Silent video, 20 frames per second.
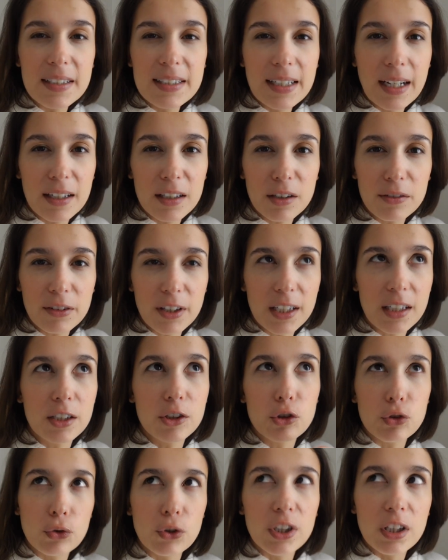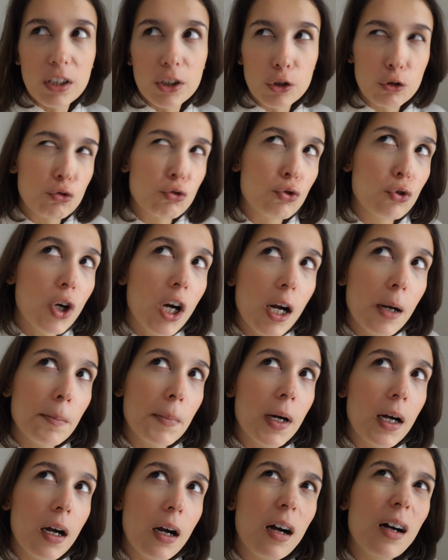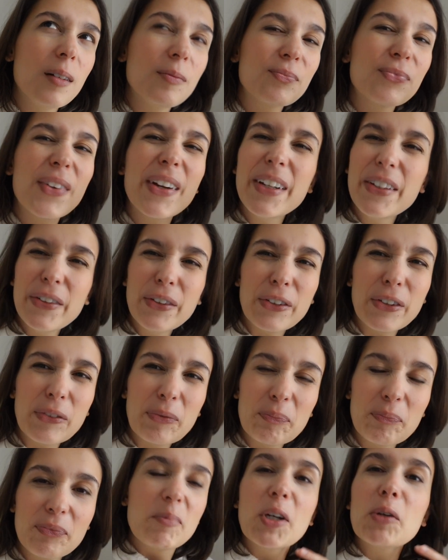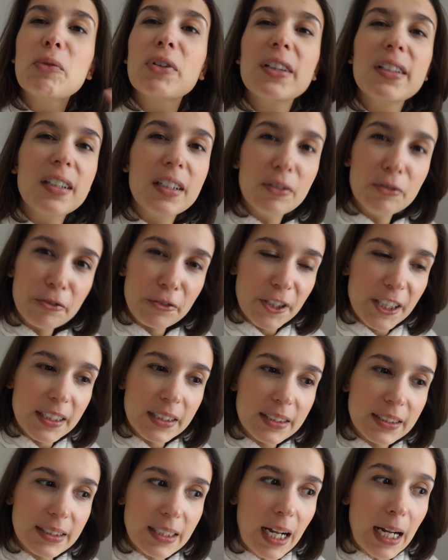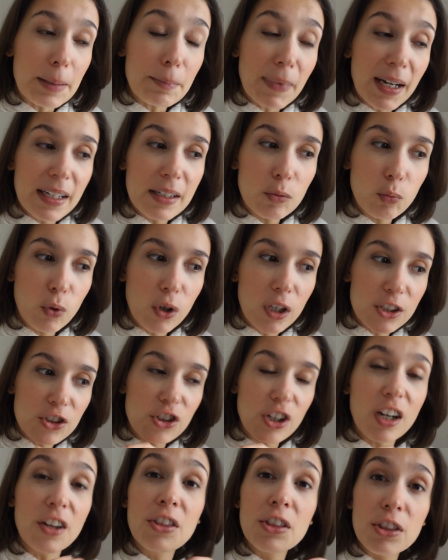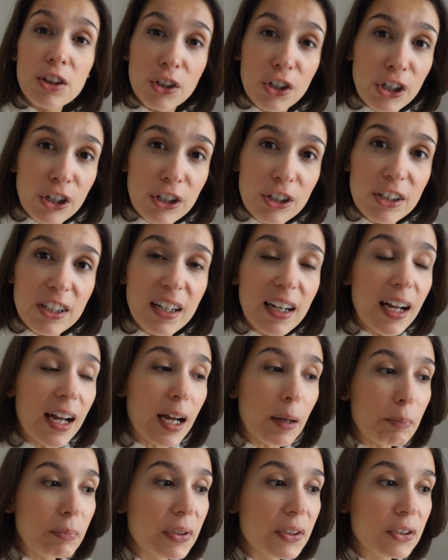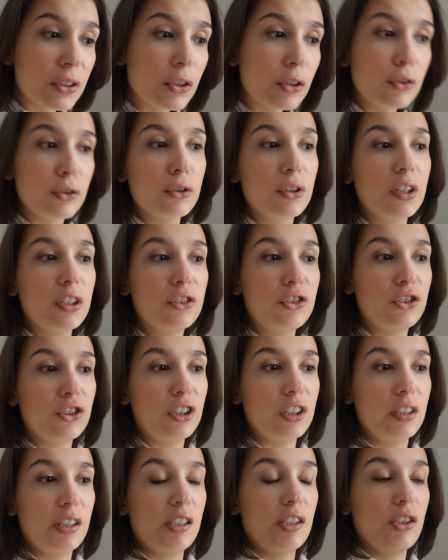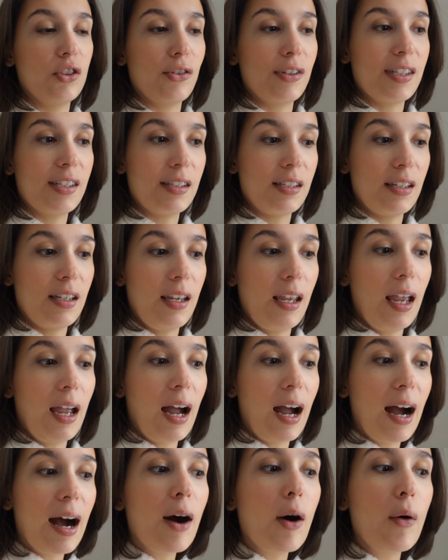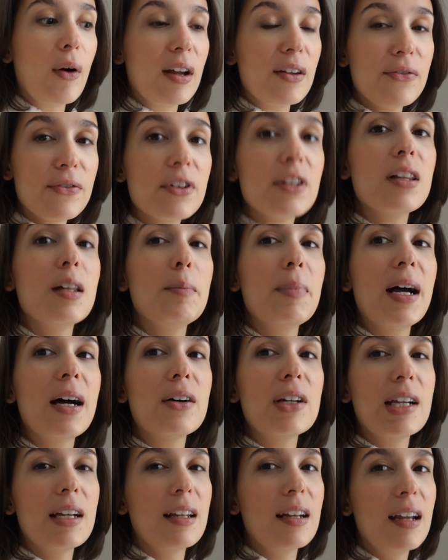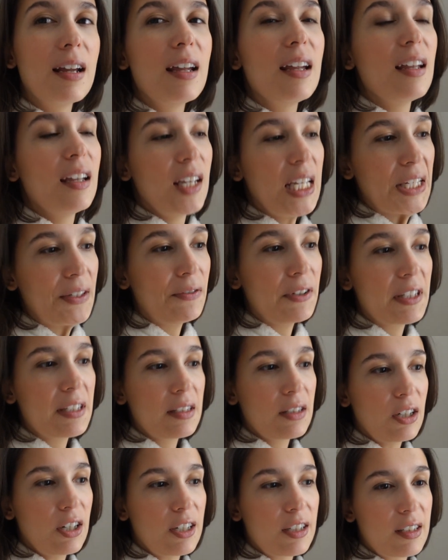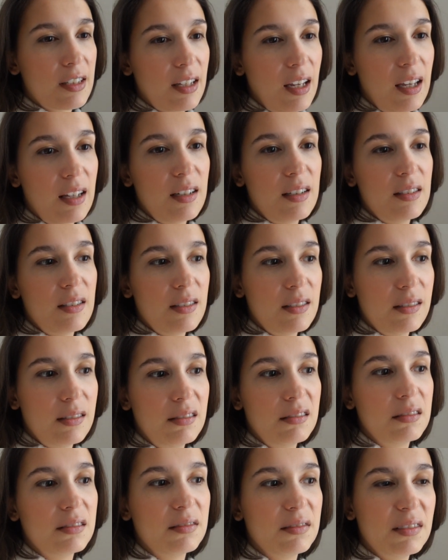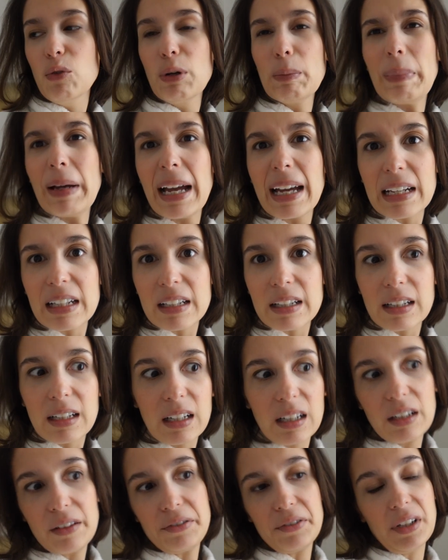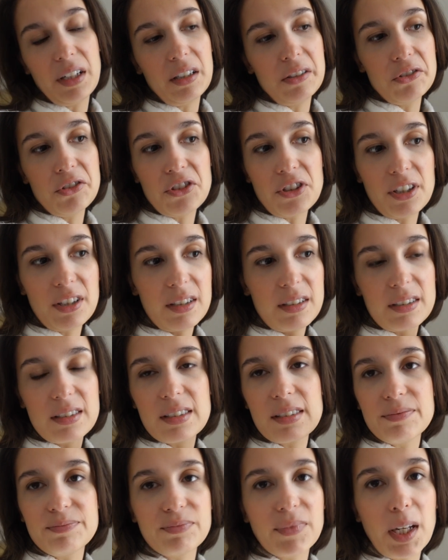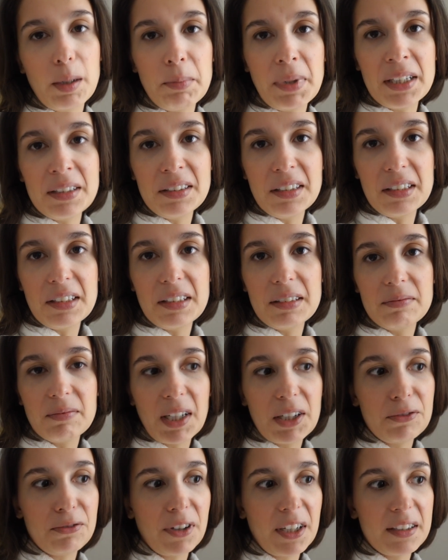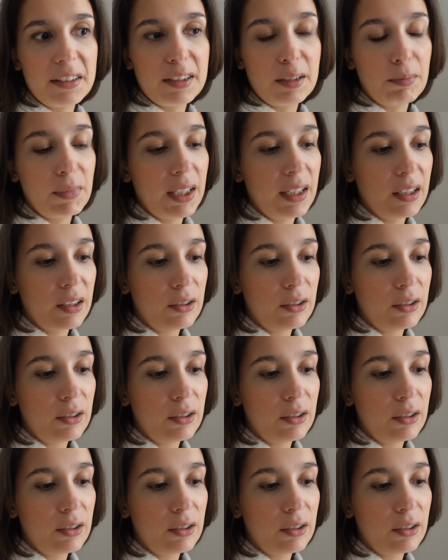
is kind of like a thriller drama. I don't know. Not really convinced. I might watch a third episode just to see how I feel about it. If it starts getting too repetitive, I'll just abandon it and find something